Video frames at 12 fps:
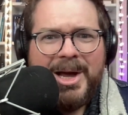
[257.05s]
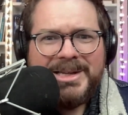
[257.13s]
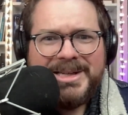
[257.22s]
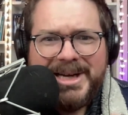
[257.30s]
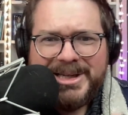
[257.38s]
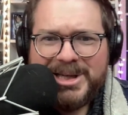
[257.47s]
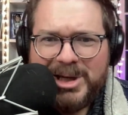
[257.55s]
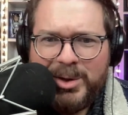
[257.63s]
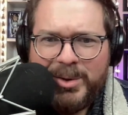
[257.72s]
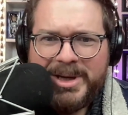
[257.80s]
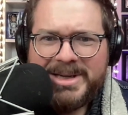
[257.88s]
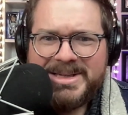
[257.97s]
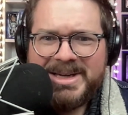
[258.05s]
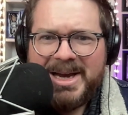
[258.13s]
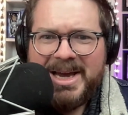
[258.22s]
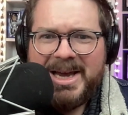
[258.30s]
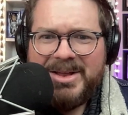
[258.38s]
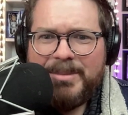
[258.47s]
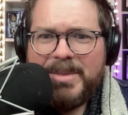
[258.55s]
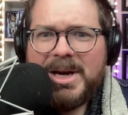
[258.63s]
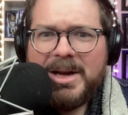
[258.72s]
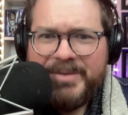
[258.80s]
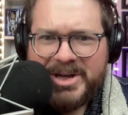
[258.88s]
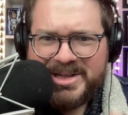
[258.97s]
C.S. Lewis, in the
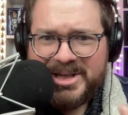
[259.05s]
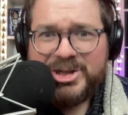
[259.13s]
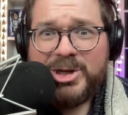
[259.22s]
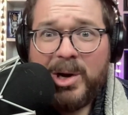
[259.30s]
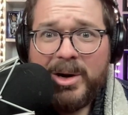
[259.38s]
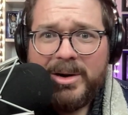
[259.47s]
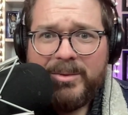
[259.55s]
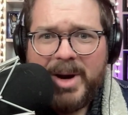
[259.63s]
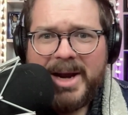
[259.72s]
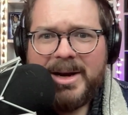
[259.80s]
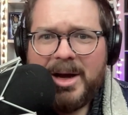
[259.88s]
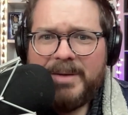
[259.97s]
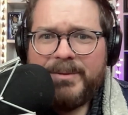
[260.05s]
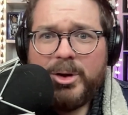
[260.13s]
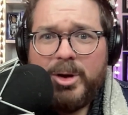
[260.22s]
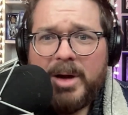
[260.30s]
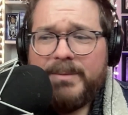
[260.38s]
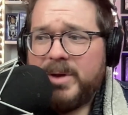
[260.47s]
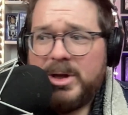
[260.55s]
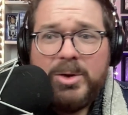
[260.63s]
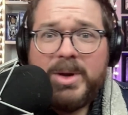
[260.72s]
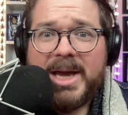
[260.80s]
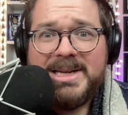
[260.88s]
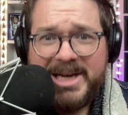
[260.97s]
middle of this, the start, right, of the
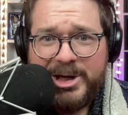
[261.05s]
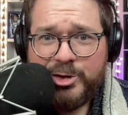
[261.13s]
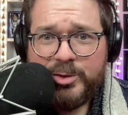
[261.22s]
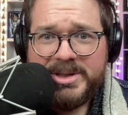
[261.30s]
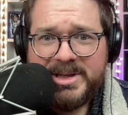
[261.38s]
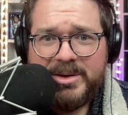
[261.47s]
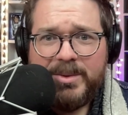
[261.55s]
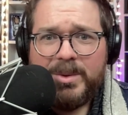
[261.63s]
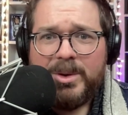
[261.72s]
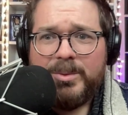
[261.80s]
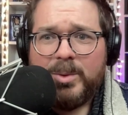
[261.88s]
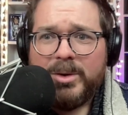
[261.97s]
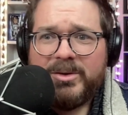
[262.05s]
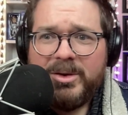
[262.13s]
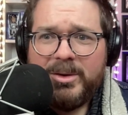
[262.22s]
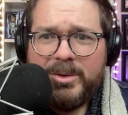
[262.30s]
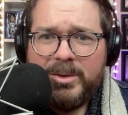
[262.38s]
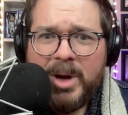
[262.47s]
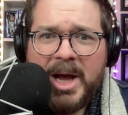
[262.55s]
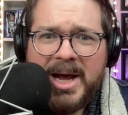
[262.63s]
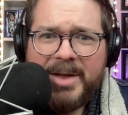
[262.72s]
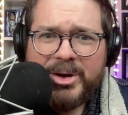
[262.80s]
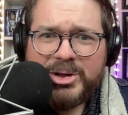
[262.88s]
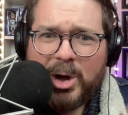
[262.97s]
UK's entrance into World War II,
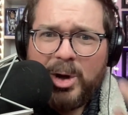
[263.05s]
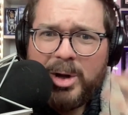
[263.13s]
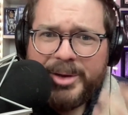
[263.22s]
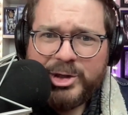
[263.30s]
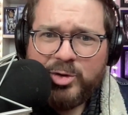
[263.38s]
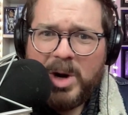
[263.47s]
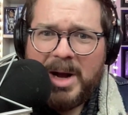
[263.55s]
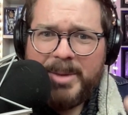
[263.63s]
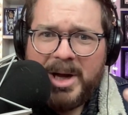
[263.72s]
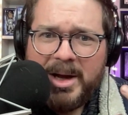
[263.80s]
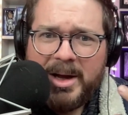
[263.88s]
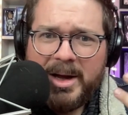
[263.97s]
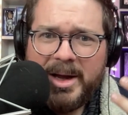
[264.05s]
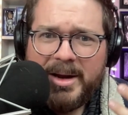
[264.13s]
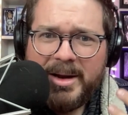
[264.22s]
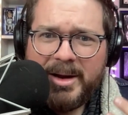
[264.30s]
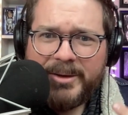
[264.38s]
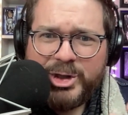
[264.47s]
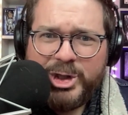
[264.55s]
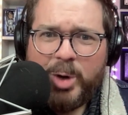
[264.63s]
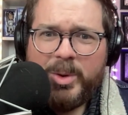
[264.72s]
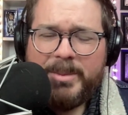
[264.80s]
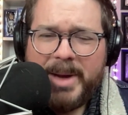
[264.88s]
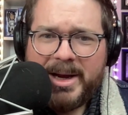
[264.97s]
there's all the trauma
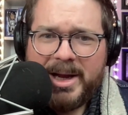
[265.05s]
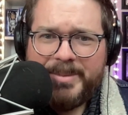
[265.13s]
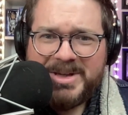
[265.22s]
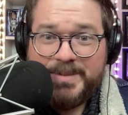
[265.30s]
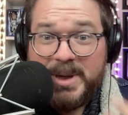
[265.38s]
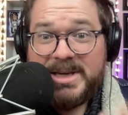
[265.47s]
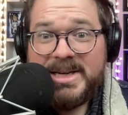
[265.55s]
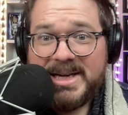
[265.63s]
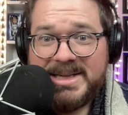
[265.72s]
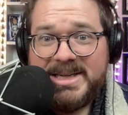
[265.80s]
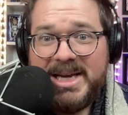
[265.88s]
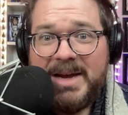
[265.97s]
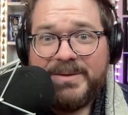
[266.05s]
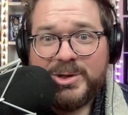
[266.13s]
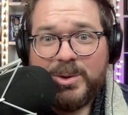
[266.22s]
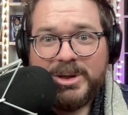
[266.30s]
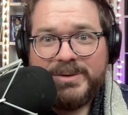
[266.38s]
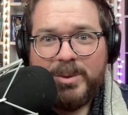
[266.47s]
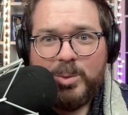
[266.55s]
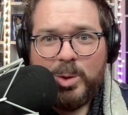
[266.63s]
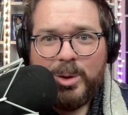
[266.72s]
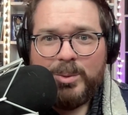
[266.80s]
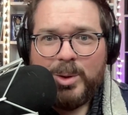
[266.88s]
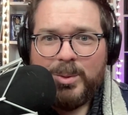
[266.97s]
showing back up, his PTSD of sorts from
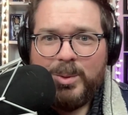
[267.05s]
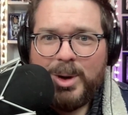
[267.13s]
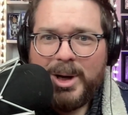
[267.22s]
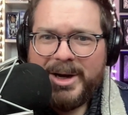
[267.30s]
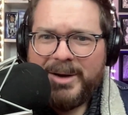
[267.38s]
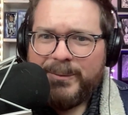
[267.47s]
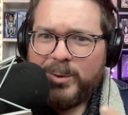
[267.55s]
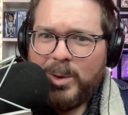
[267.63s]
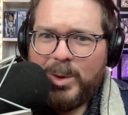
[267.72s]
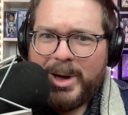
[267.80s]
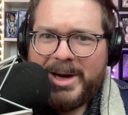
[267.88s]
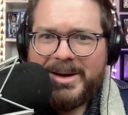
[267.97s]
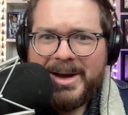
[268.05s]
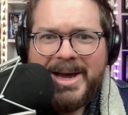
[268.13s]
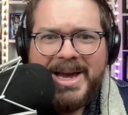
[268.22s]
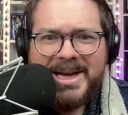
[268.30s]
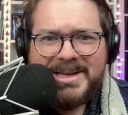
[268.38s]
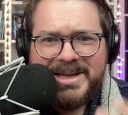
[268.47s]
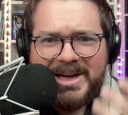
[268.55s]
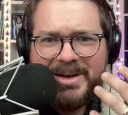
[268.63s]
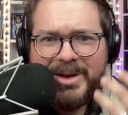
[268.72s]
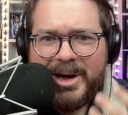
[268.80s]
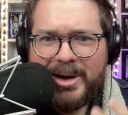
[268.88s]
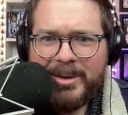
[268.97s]
World War I. And Freud is
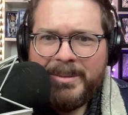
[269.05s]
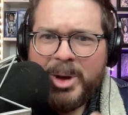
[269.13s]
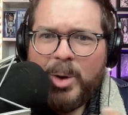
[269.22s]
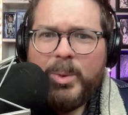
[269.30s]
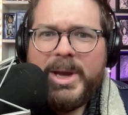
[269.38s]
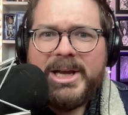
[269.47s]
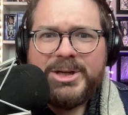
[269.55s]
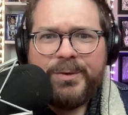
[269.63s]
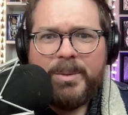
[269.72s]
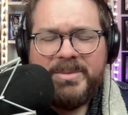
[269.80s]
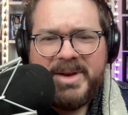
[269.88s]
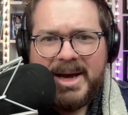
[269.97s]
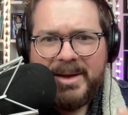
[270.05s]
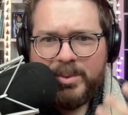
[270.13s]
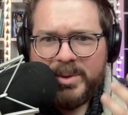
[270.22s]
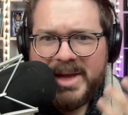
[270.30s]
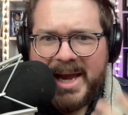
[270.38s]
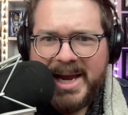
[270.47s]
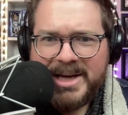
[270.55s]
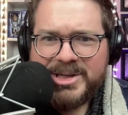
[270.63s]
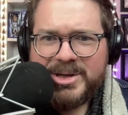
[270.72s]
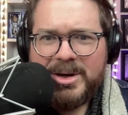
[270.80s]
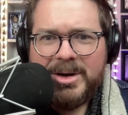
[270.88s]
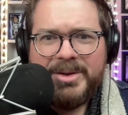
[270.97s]
sitting there weeks from death with
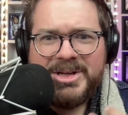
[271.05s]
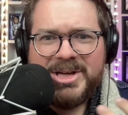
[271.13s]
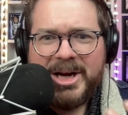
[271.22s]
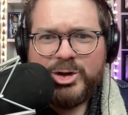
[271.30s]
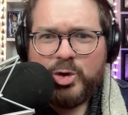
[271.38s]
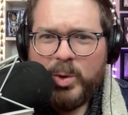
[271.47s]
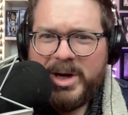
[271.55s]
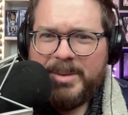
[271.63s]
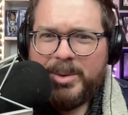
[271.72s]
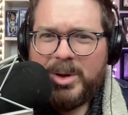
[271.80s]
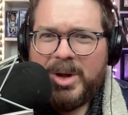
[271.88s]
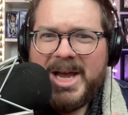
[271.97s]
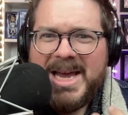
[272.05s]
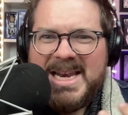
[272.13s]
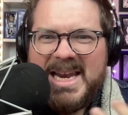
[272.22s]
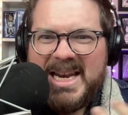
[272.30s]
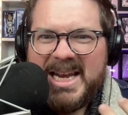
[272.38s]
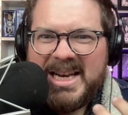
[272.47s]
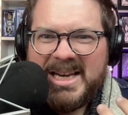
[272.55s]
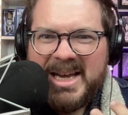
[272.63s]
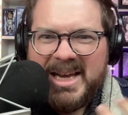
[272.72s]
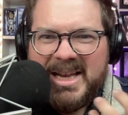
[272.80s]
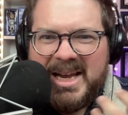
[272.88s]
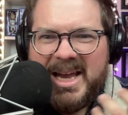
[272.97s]
cancer that's not treatable, needing
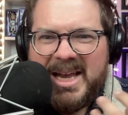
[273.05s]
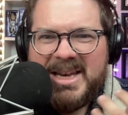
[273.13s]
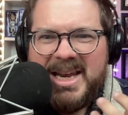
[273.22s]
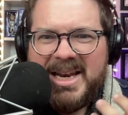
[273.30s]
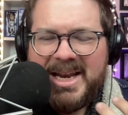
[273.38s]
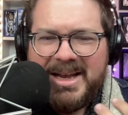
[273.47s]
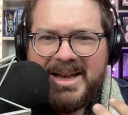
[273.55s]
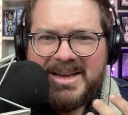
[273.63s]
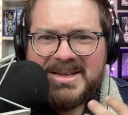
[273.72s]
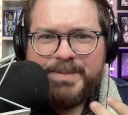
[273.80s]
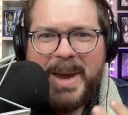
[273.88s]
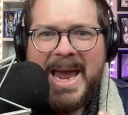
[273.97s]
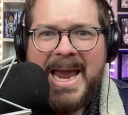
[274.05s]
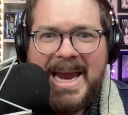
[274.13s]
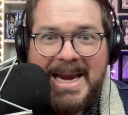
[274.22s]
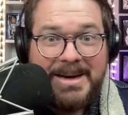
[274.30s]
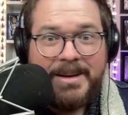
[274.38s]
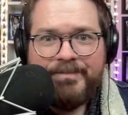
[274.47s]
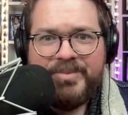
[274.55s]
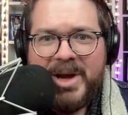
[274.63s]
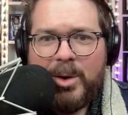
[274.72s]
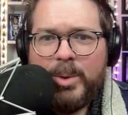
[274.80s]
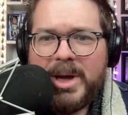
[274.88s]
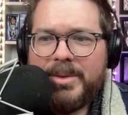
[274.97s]
his pain
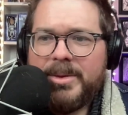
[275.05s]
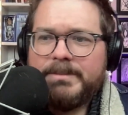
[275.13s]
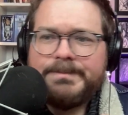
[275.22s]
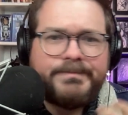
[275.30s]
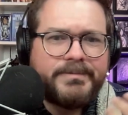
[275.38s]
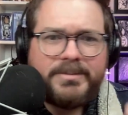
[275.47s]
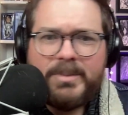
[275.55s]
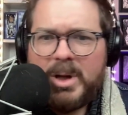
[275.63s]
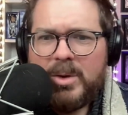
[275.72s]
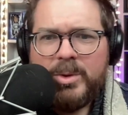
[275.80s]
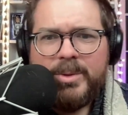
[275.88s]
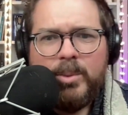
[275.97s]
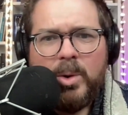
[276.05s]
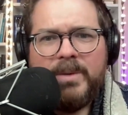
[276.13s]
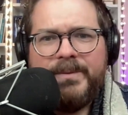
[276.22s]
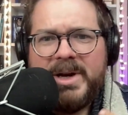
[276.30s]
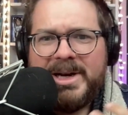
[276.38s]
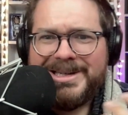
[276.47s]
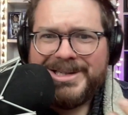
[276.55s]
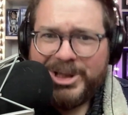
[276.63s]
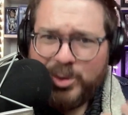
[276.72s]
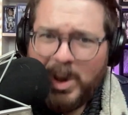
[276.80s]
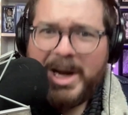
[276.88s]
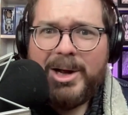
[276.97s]
dealt with morphine and
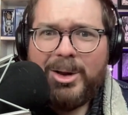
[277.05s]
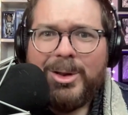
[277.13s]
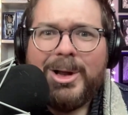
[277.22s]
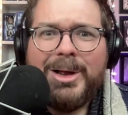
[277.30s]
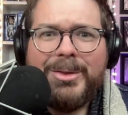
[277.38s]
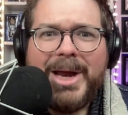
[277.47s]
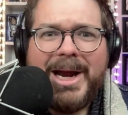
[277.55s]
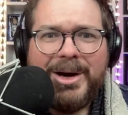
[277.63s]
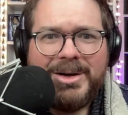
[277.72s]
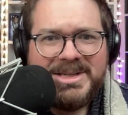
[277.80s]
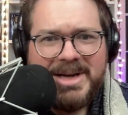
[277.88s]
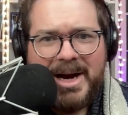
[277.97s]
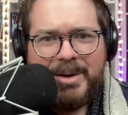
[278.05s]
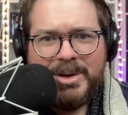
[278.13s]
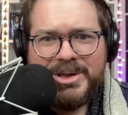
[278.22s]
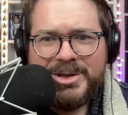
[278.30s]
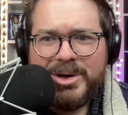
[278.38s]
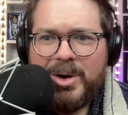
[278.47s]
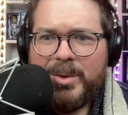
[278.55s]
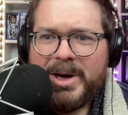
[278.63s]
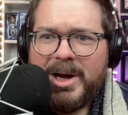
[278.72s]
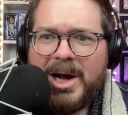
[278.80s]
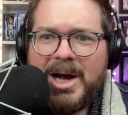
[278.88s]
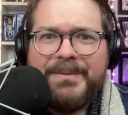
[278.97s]
such, while the air sirens are
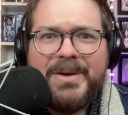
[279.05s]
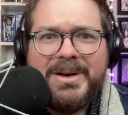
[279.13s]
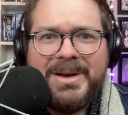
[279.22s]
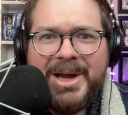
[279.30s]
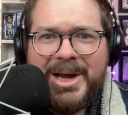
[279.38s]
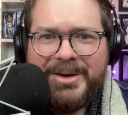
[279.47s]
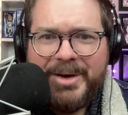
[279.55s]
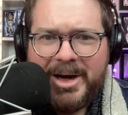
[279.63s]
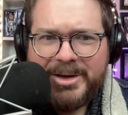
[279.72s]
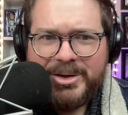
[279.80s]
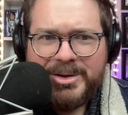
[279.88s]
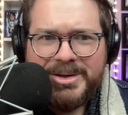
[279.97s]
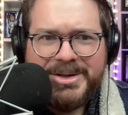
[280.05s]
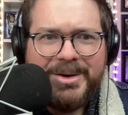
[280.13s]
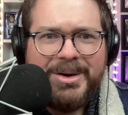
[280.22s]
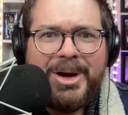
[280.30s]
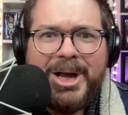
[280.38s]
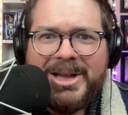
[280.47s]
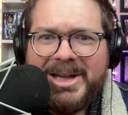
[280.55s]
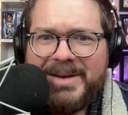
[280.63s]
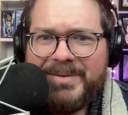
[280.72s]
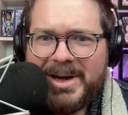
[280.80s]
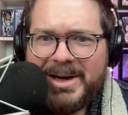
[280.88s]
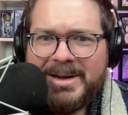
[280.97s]
going off and doctors are
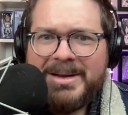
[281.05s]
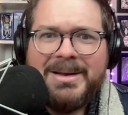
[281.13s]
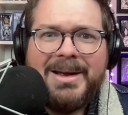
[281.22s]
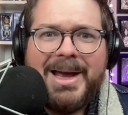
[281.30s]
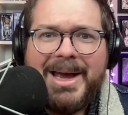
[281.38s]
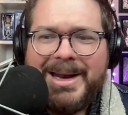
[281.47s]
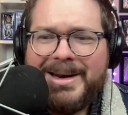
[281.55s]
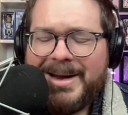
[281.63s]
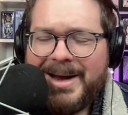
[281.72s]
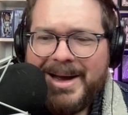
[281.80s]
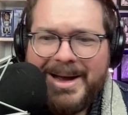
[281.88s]
leaving and